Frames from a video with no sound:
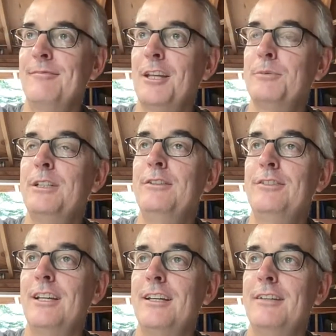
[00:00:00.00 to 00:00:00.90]
we used
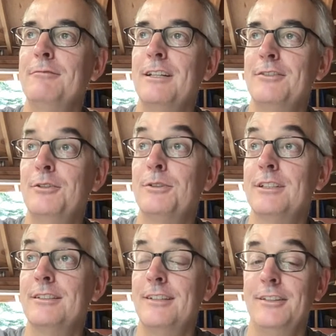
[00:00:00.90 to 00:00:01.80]
a rescue
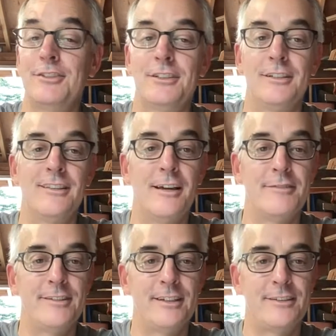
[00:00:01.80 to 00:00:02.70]
organization called Love
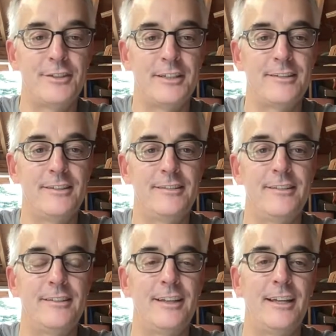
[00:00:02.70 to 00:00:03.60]
and Second Chances
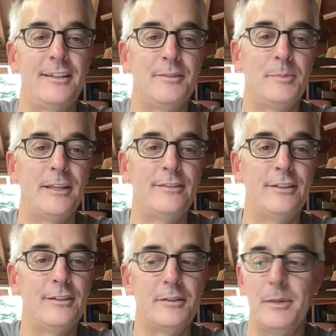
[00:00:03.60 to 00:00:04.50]
that is based
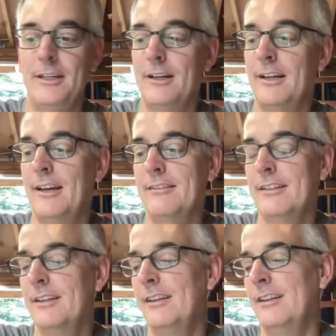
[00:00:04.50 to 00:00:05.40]
here in the Bay Area,
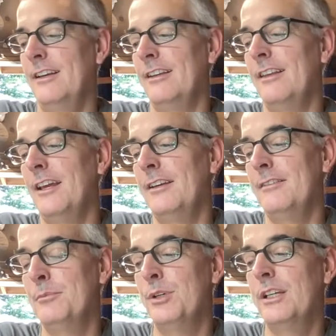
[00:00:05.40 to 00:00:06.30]
and they
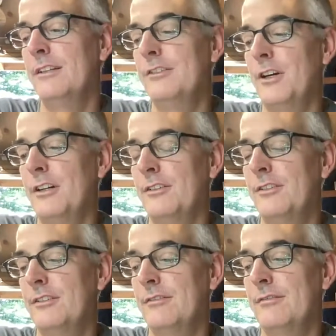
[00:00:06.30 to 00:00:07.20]
bring in dogs
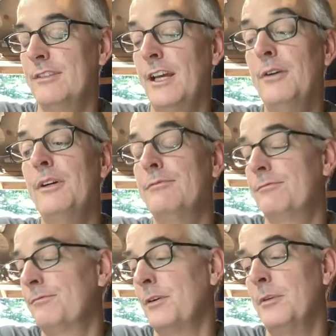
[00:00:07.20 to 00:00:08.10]
now
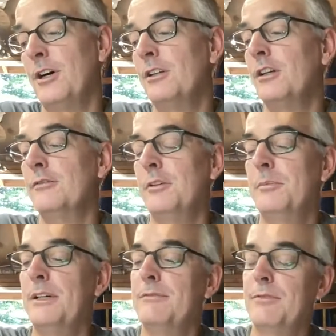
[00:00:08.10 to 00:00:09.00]
from all over,
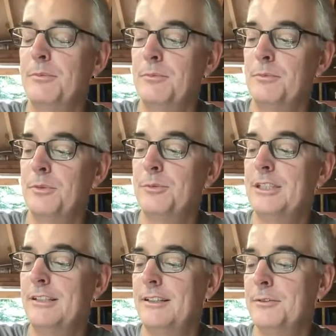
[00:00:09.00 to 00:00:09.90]
but from when we
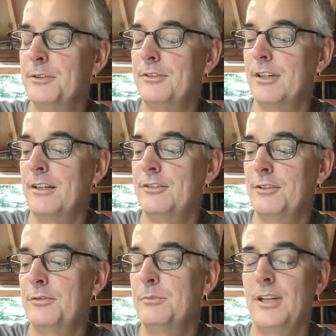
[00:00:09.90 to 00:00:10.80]
did it, it was just
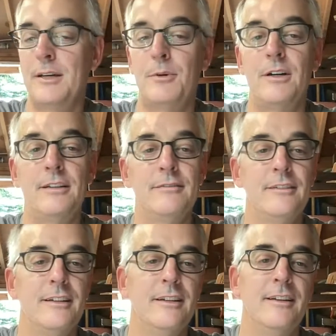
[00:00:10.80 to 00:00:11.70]
from Taiwan.
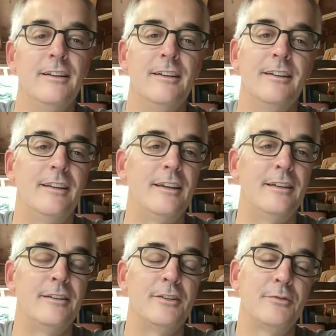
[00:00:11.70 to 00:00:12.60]

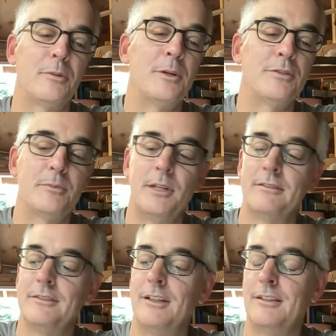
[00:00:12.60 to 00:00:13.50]
This Formosan
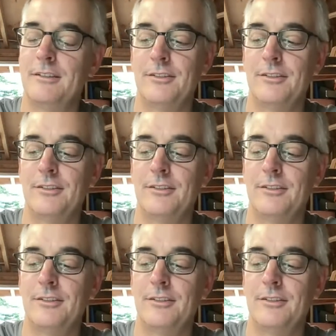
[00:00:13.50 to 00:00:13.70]
mountain dog